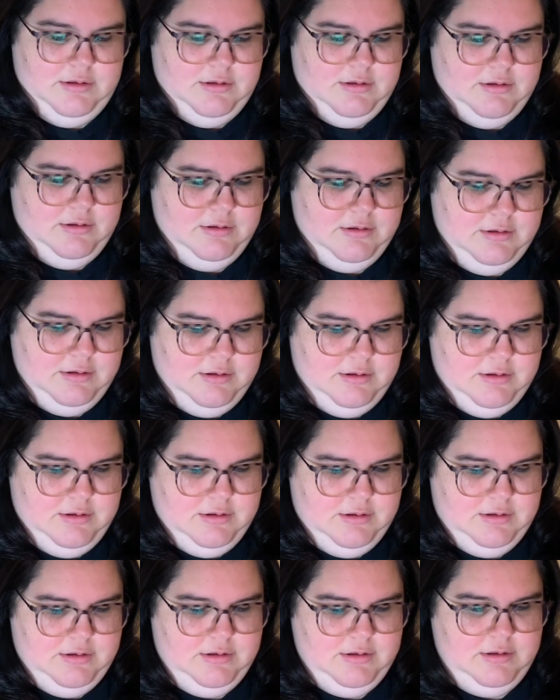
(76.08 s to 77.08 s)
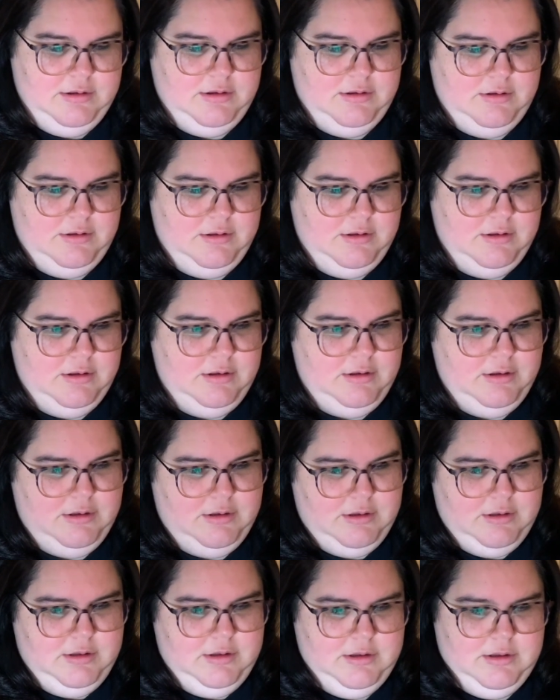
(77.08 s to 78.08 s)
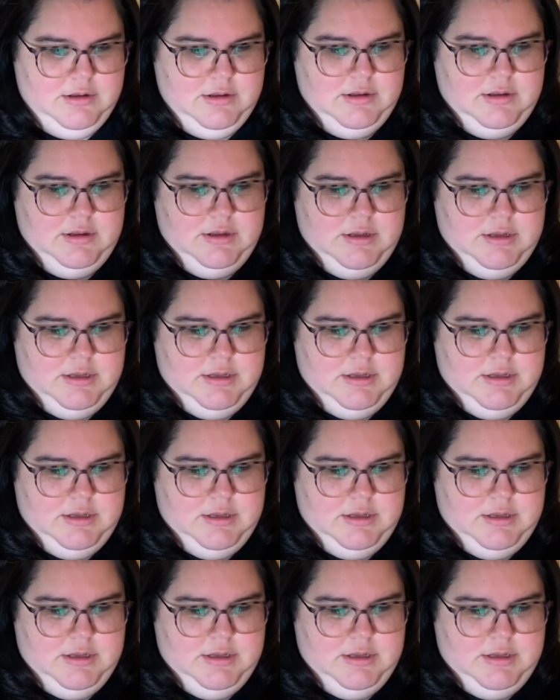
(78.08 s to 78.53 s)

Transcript: Nobody speaks.